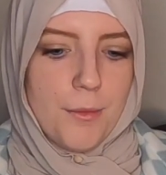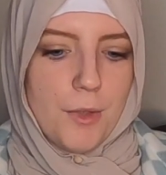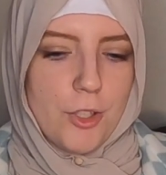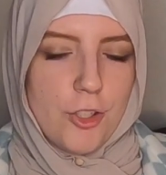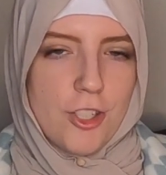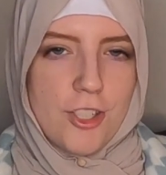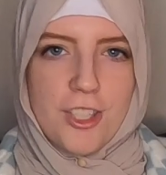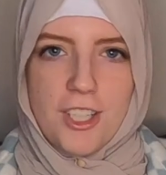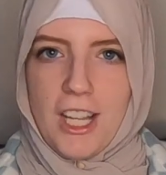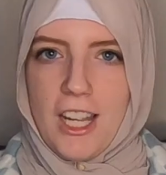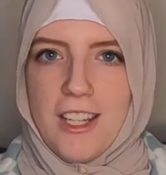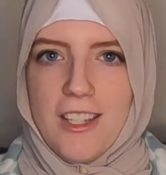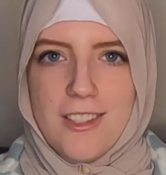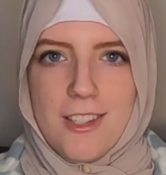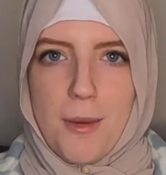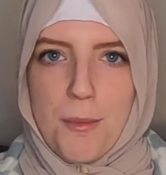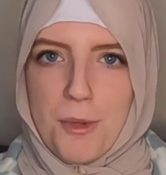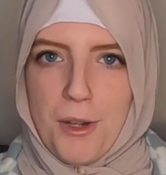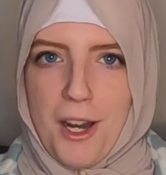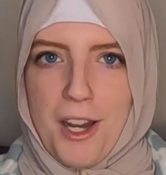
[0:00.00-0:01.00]
Just to kind of
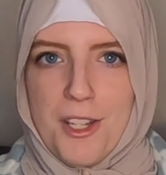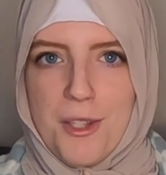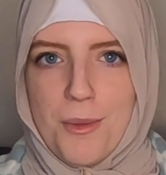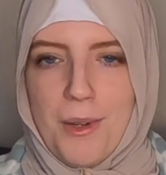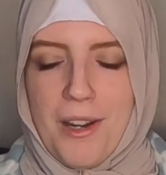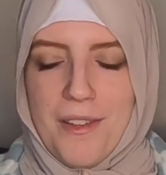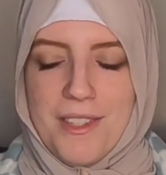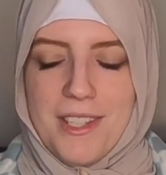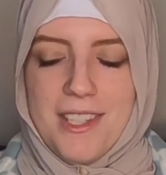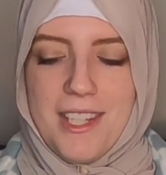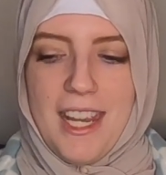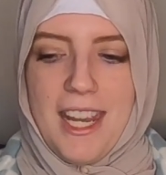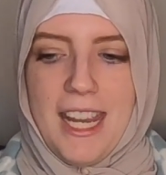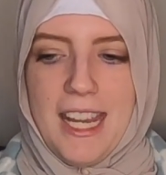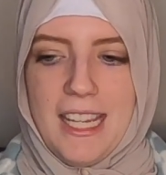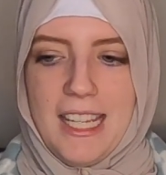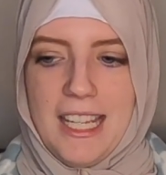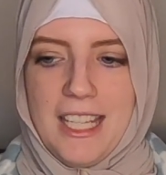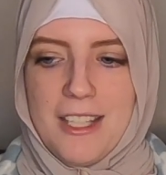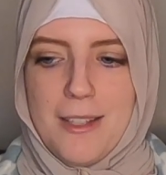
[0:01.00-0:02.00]
summarize what I was
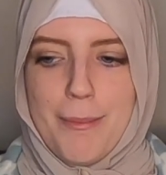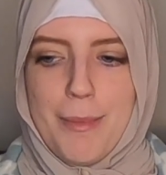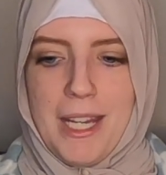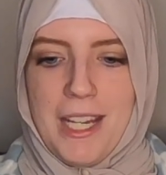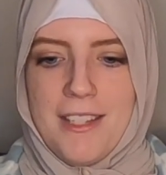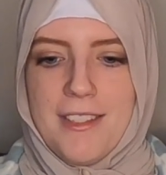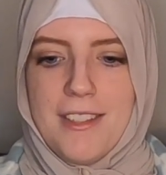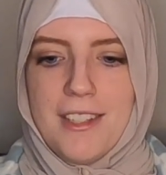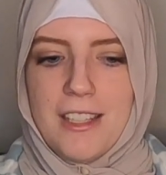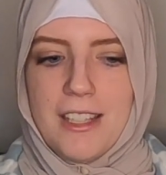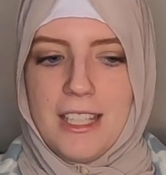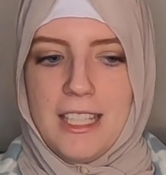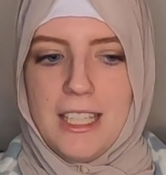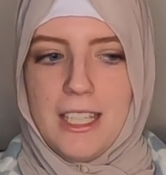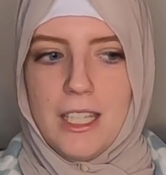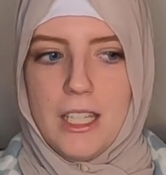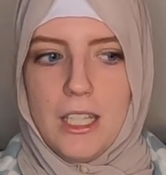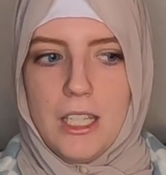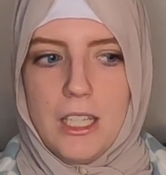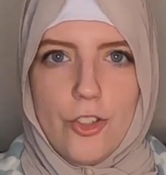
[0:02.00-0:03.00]
saying is
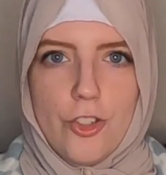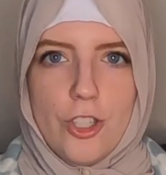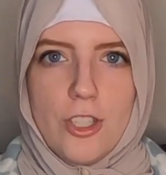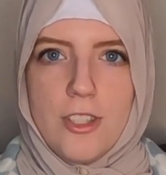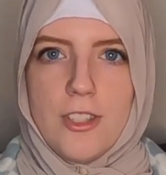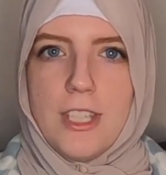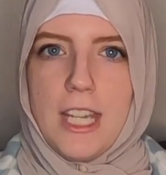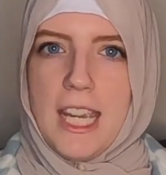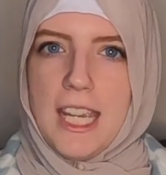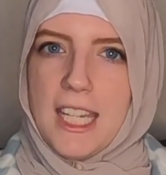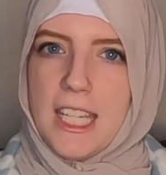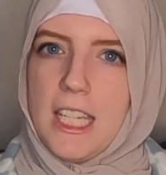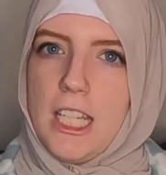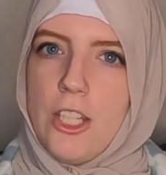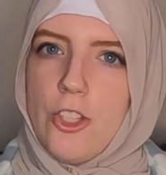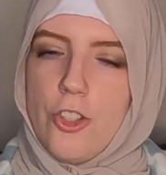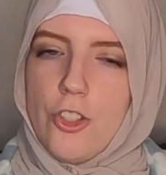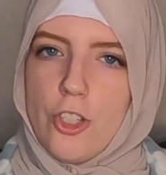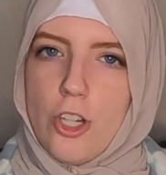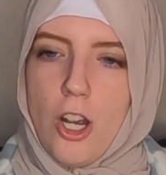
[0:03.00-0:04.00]
basically just take it
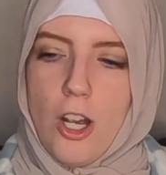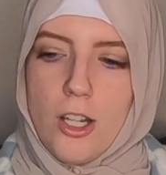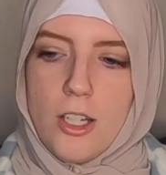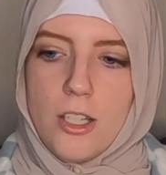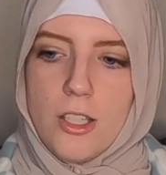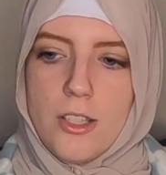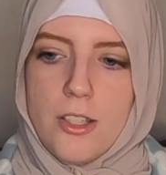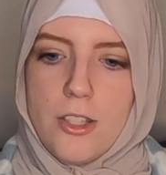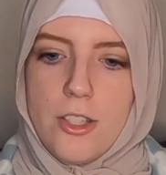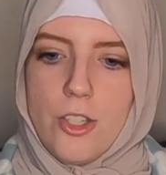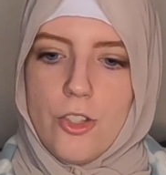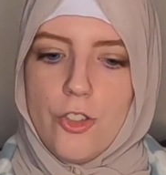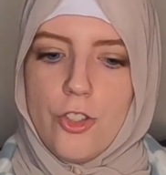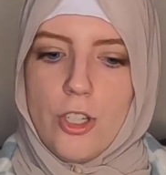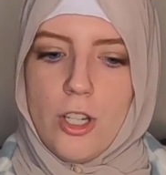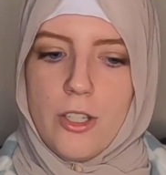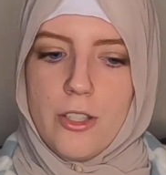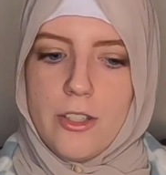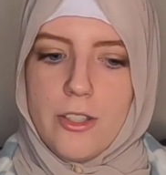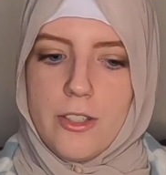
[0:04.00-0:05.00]
in chunks.
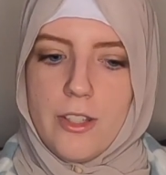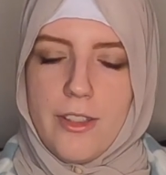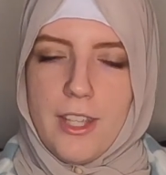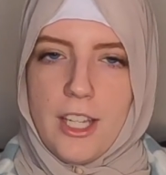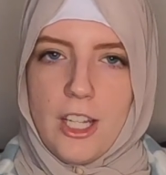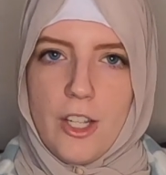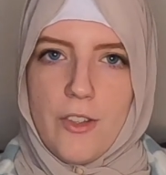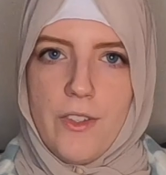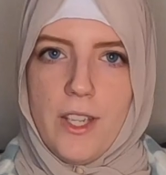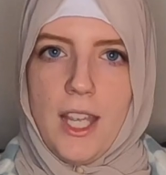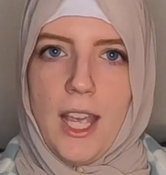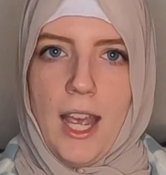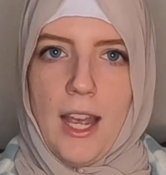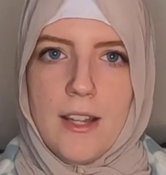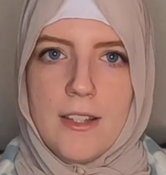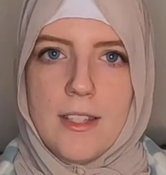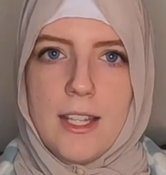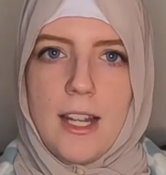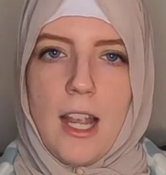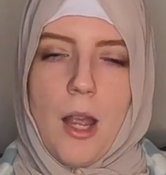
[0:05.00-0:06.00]
Just think of it
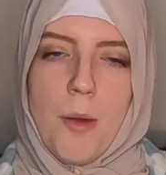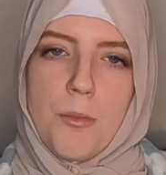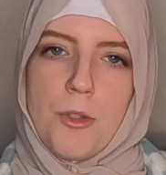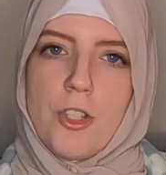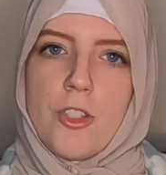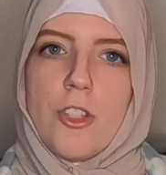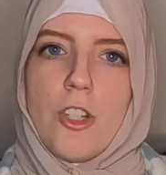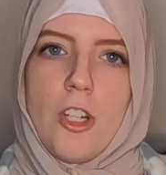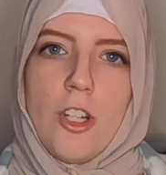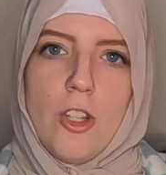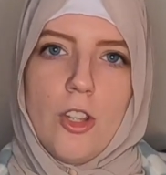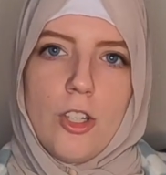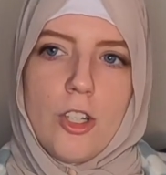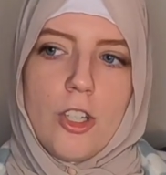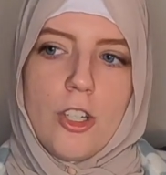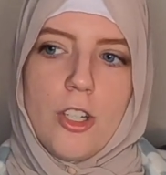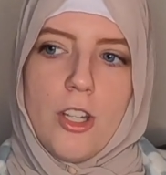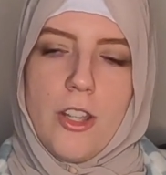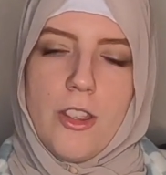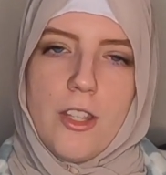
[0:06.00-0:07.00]
as like, I'm just gonna
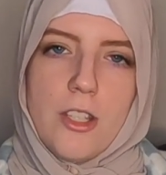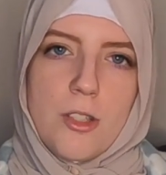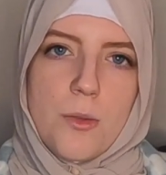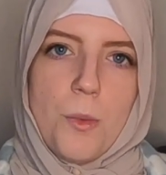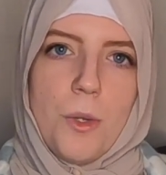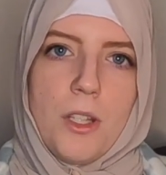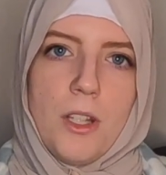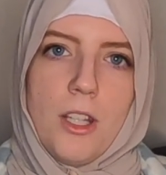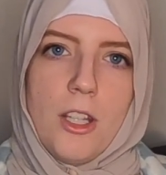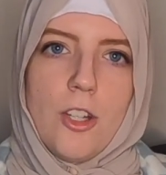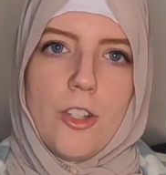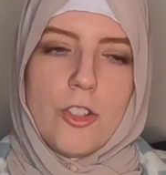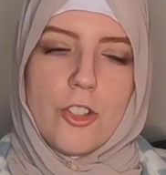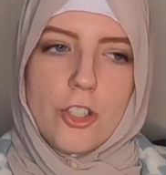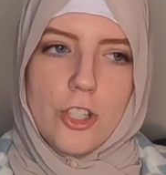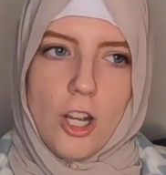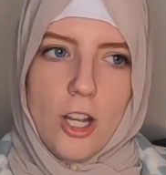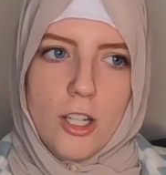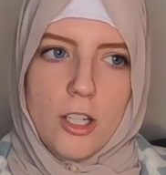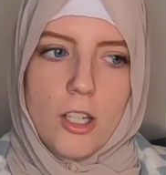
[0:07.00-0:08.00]
learn this one little
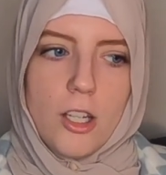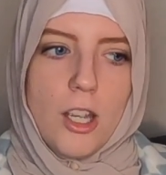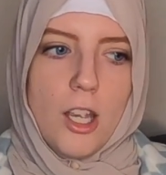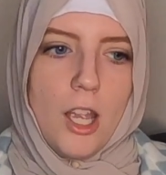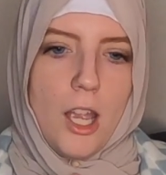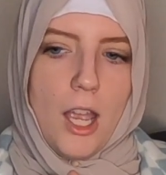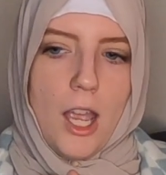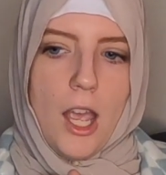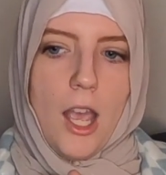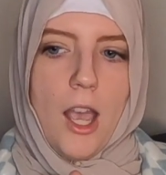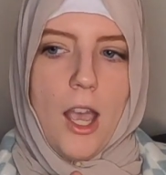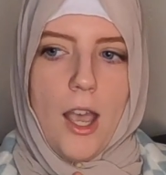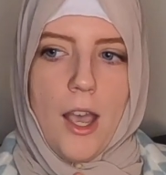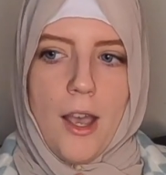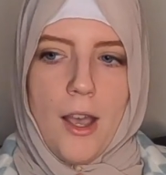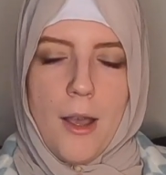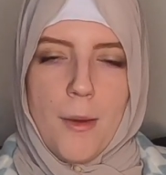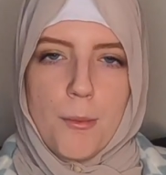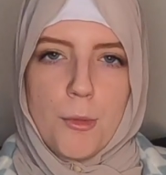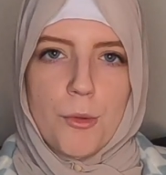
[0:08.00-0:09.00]
chunk,
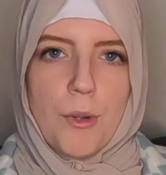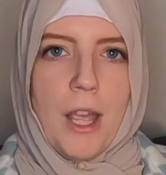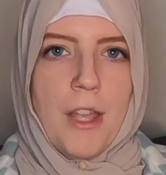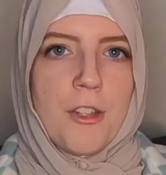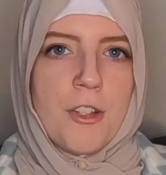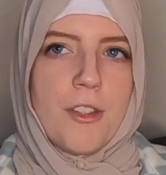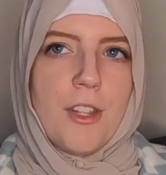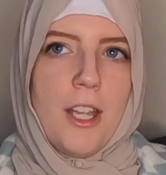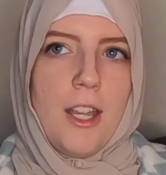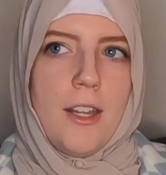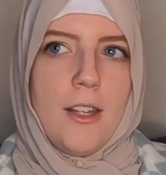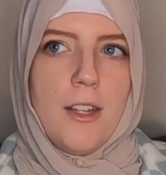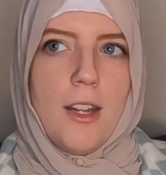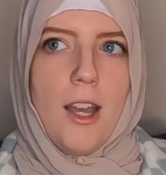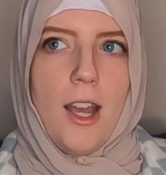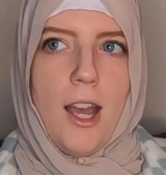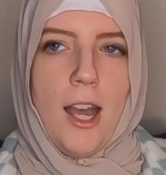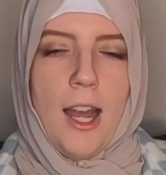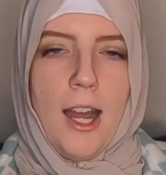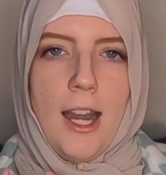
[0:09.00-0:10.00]
rather than
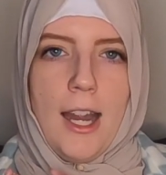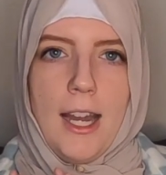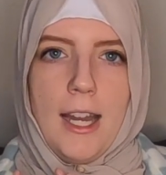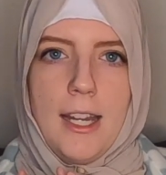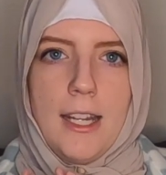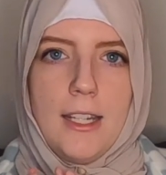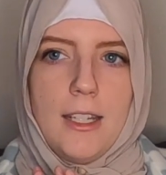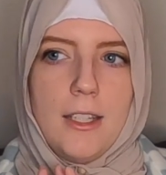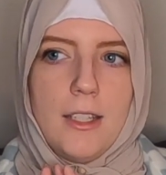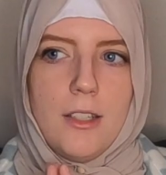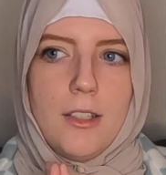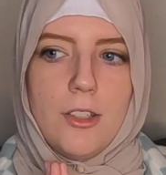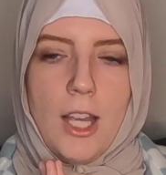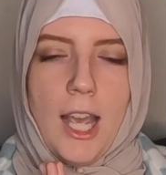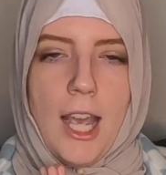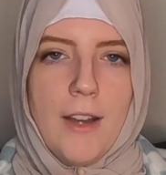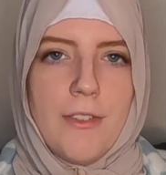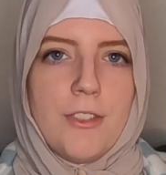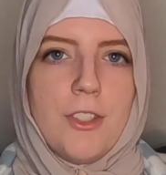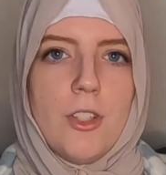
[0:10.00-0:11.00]
I
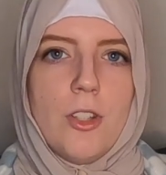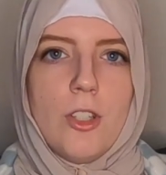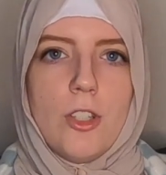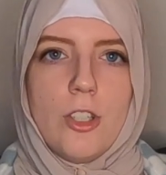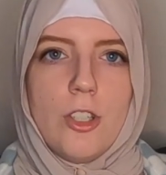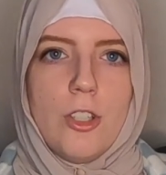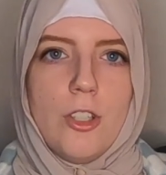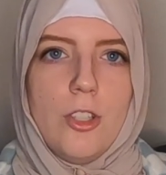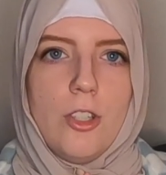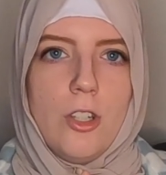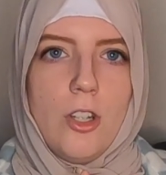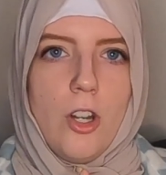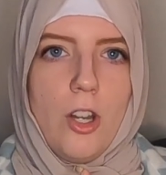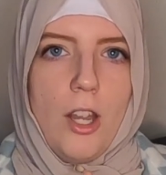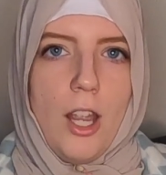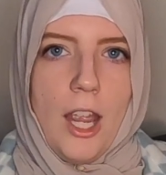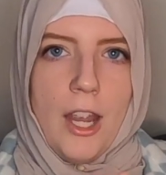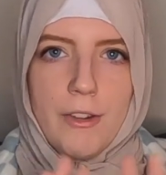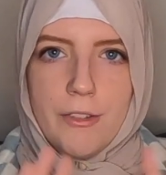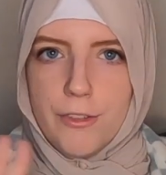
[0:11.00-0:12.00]
have to learn
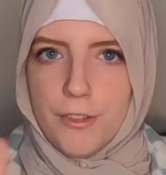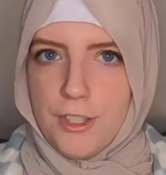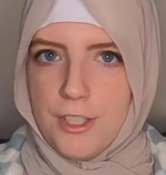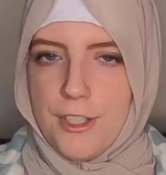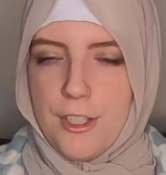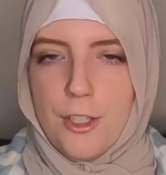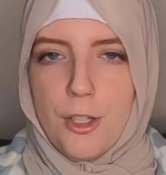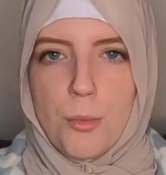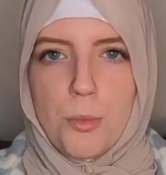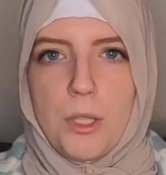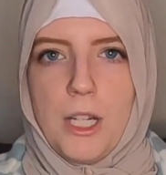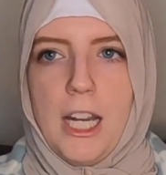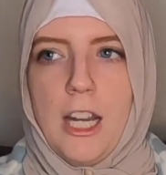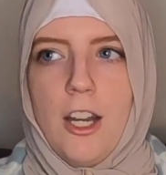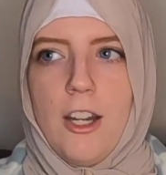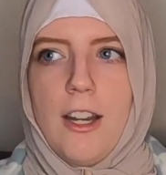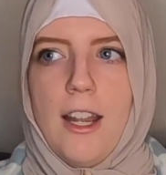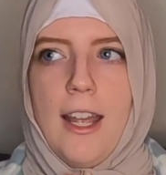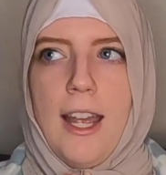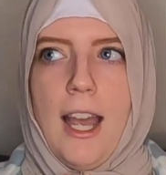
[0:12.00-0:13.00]
every single prayer
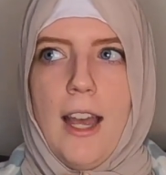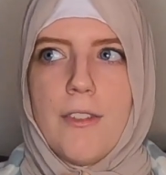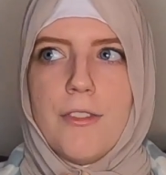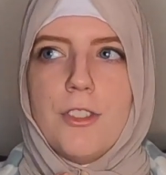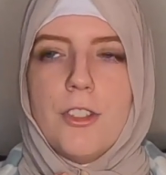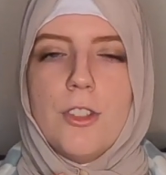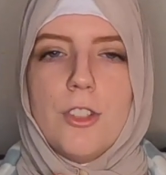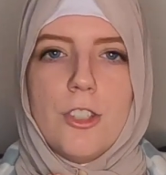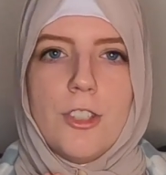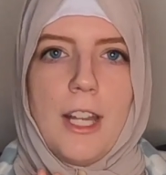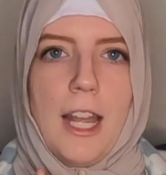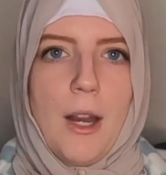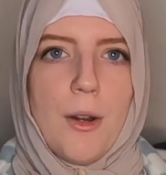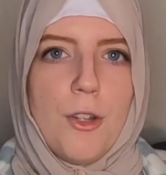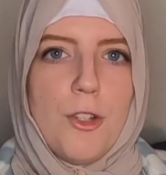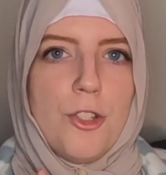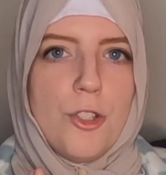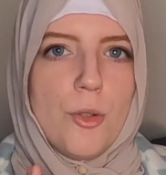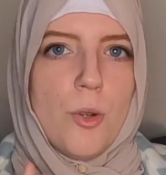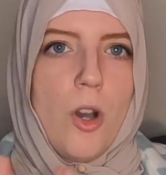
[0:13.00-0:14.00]
and I have to learn how
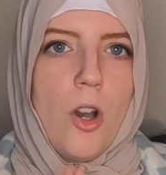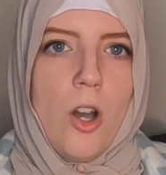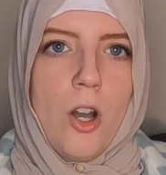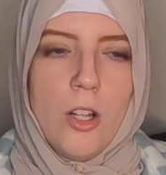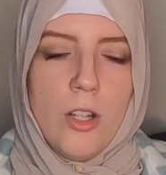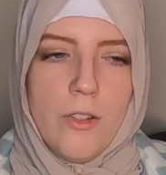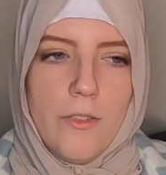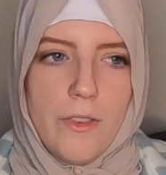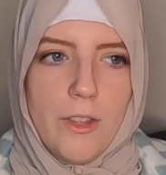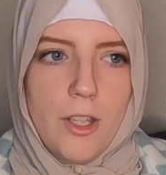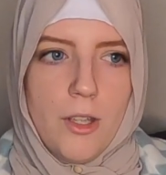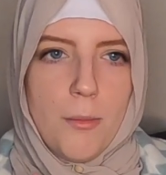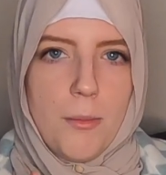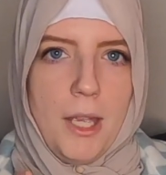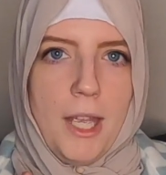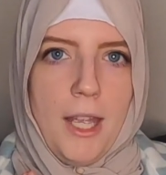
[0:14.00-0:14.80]
to do all of them,